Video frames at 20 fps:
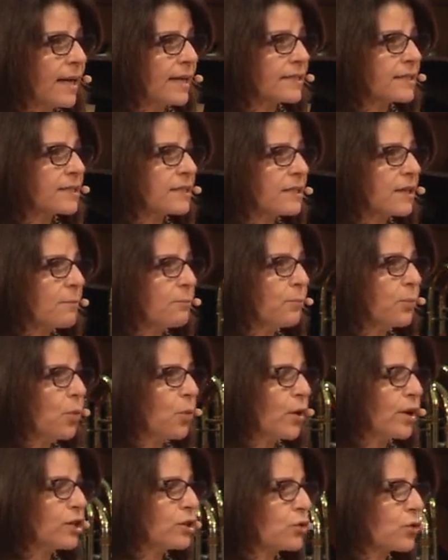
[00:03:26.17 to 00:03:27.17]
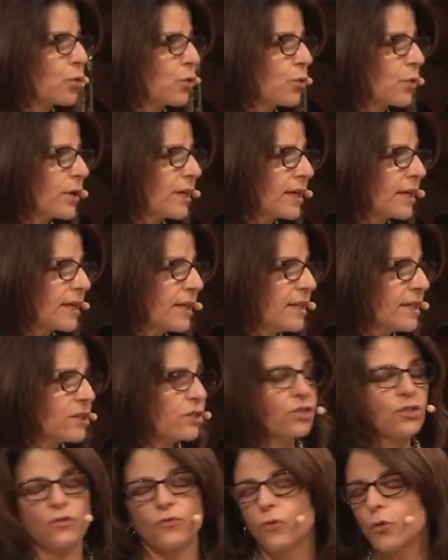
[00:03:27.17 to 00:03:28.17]
at some point during
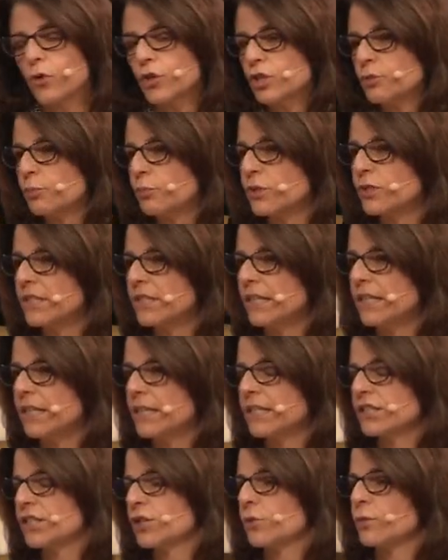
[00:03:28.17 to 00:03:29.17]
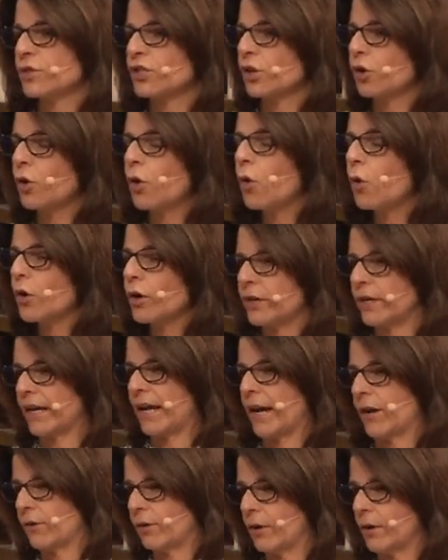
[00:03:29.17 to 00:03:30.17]
his divorce proceedings, there was a court
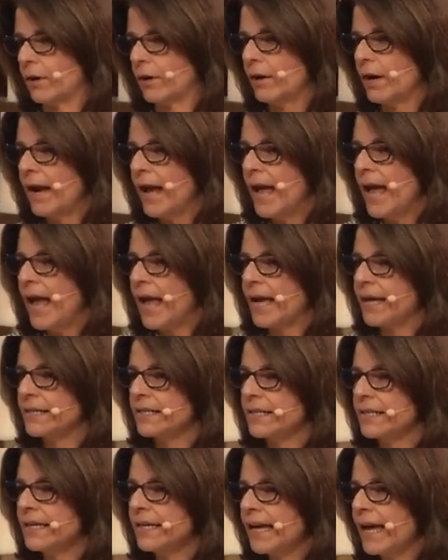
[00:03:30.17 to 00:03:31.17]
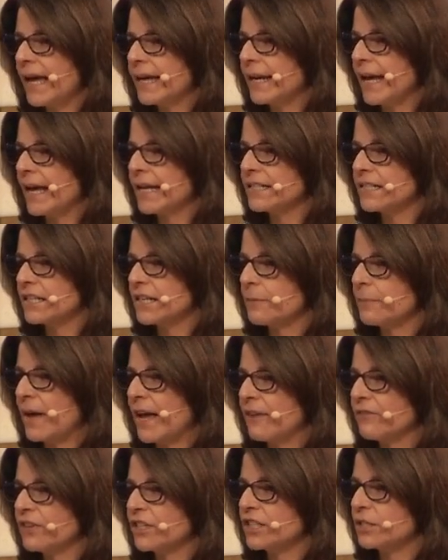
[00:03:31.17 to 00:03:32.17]
error, and he had ended up
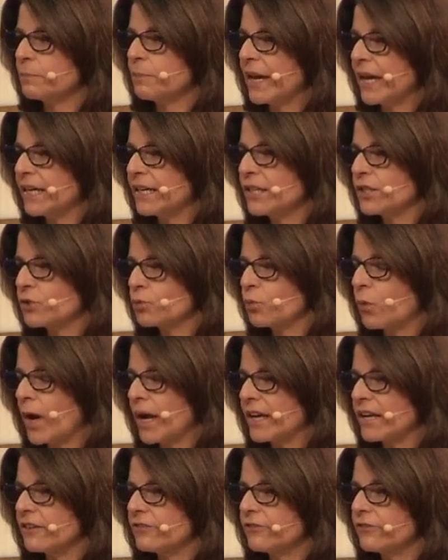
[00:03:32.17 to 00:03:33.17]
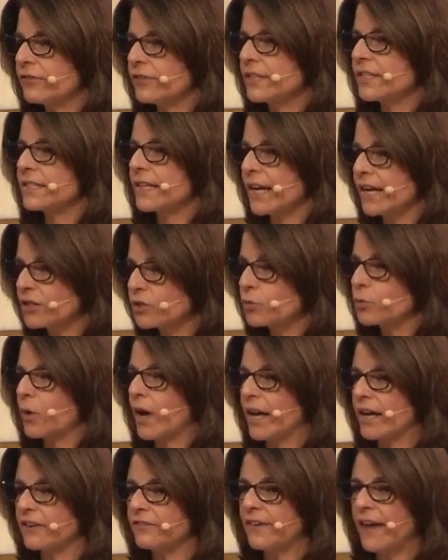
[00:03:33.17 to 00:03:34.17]
having to pay his wife, his ex
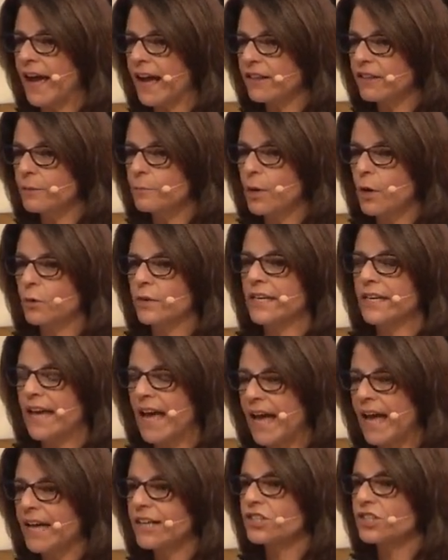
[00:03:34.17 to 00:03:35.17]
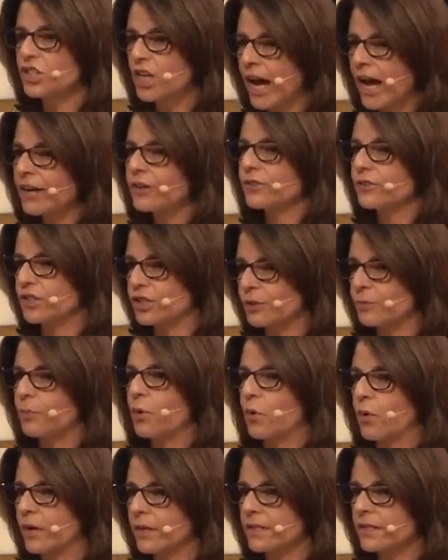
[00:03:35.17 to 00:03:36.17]
wife, alimony and child
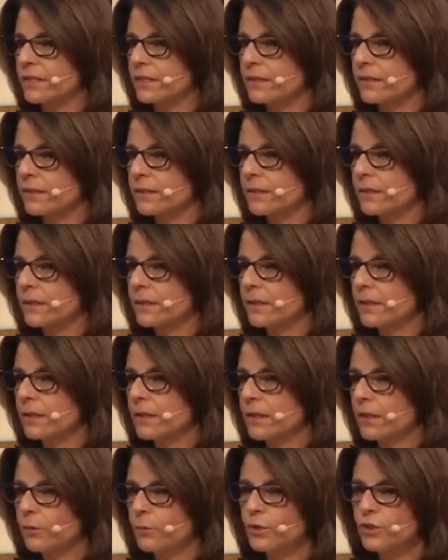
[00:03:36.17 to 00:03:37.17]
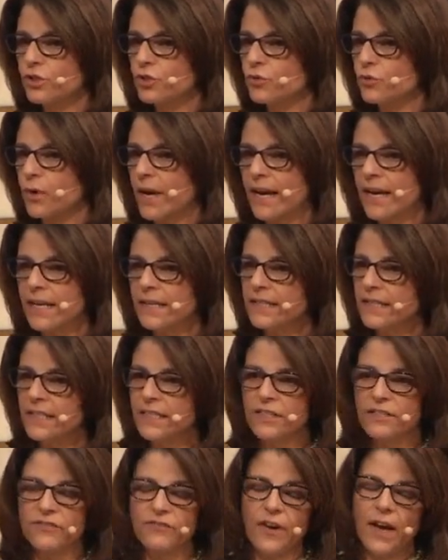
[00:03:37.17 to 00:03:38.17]
support, which drained
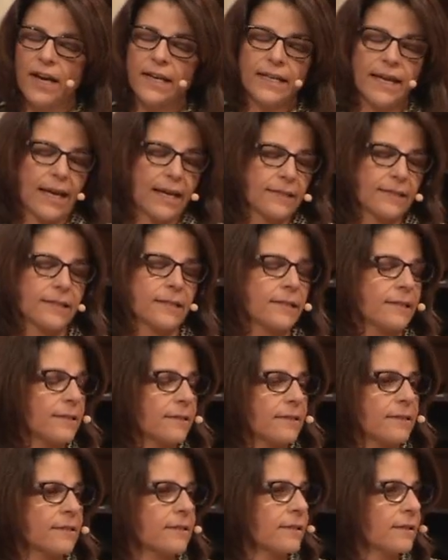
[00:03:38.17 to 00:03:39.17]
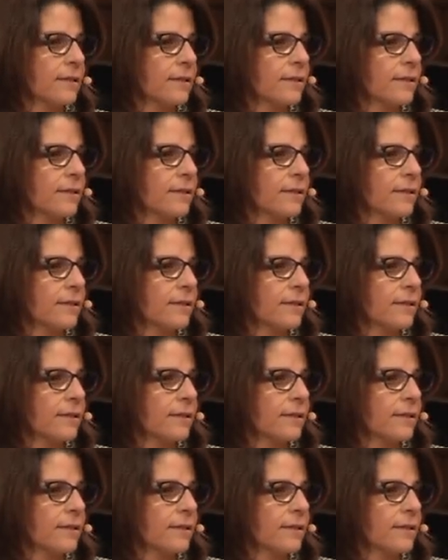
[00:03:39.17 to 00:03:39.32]
his finances.